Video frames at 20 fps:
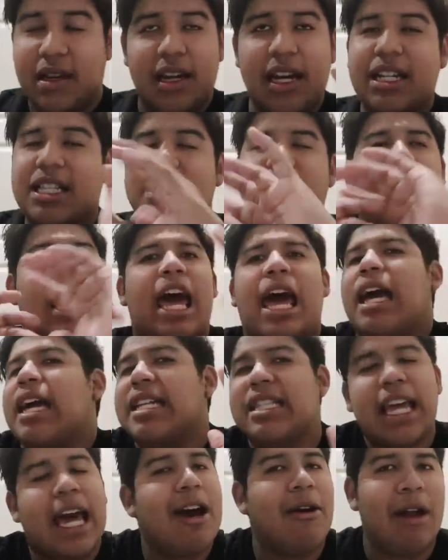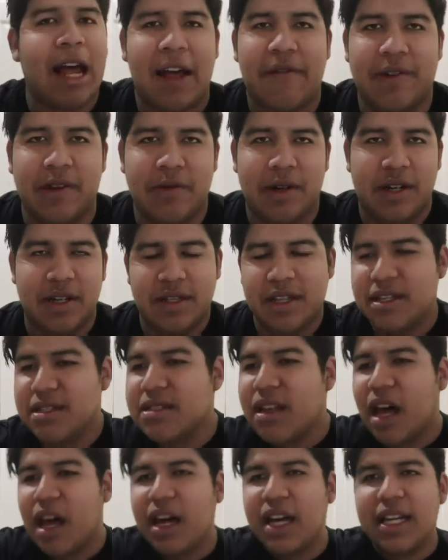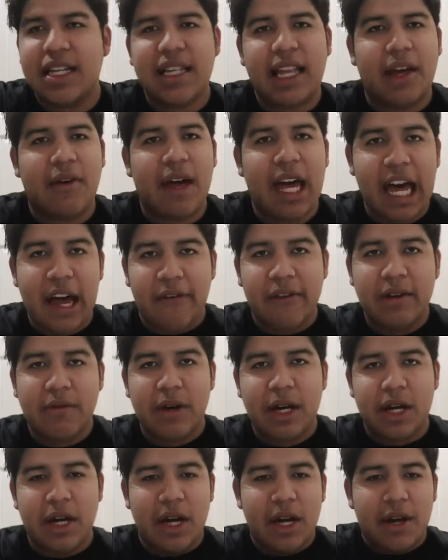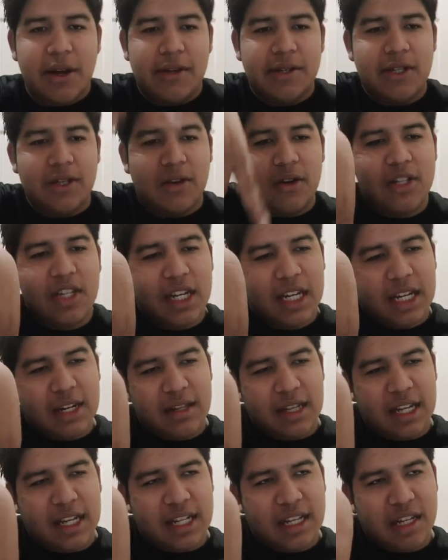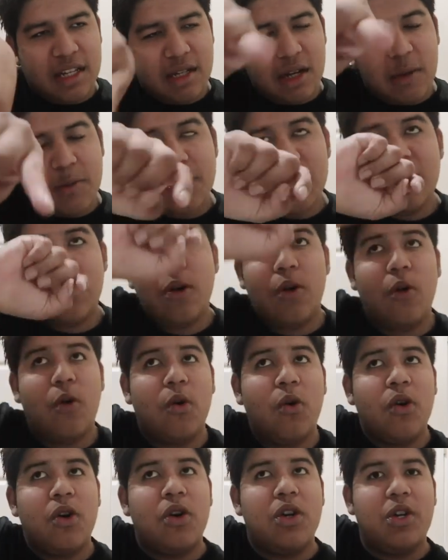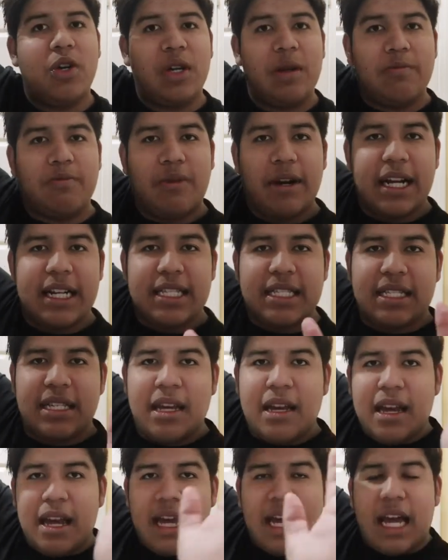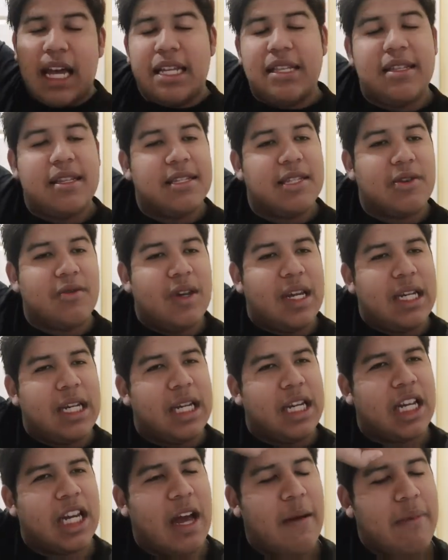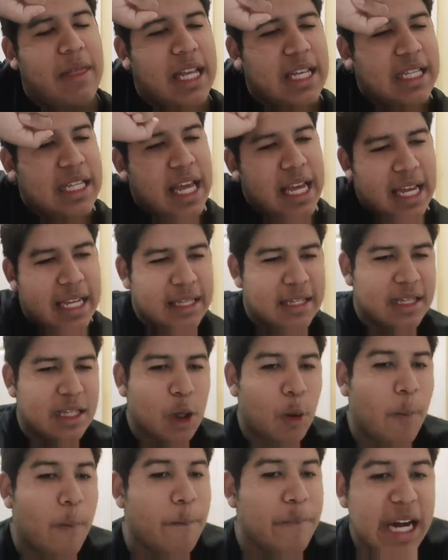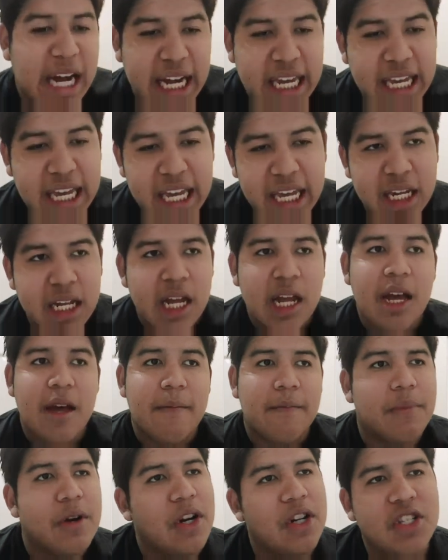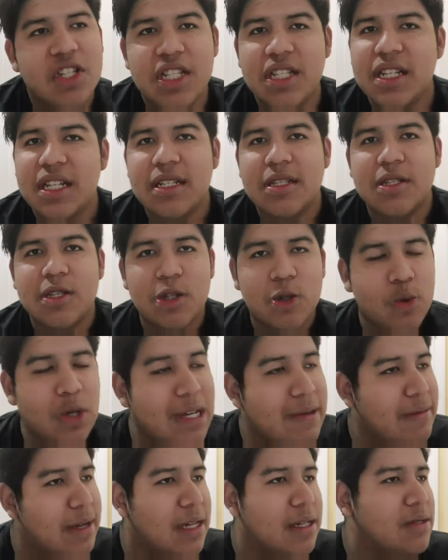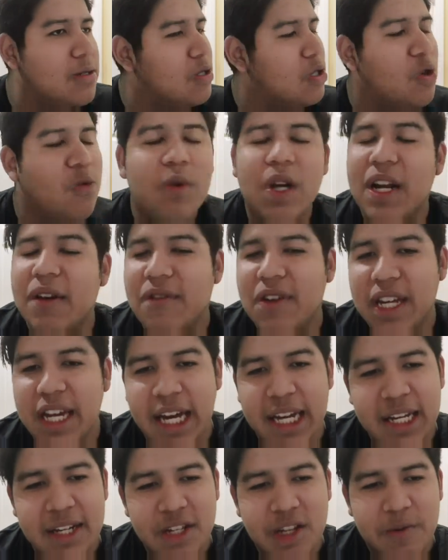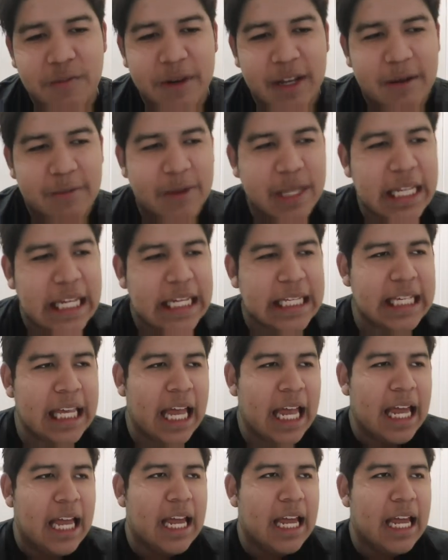It's out everywhere. The song is out everywhere. So go check out our link in the description, or you can press end the screen in a couple of seconds to buy it, purchase it, stream it, do whatever you gotta do. But please